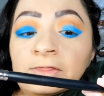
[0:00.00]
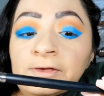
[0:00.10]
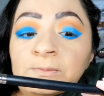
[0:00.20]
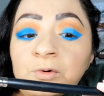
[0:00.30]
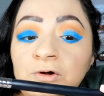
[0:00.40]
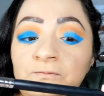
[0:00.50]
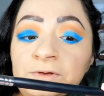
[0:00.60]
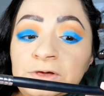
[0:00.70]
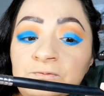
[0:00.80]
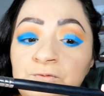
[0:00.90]
the
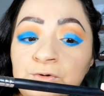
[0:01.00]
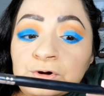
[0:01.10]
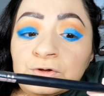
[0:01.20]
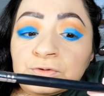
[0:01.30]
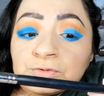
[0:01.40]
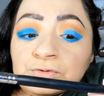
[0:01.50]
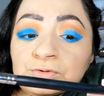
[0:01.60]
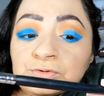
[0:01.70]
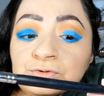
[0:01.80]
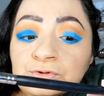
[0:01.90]
Morphe
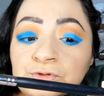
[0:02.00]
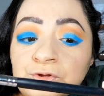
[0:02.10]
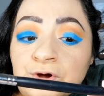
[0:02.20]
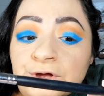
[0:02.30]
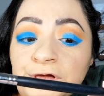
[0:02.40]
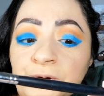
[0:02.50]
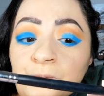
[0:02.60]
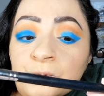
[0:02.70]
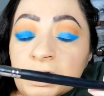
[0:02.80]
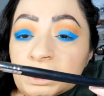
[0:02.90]

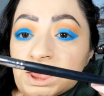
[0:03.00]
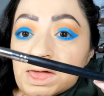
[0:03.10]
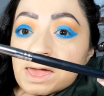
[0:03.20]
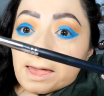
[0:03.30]
431,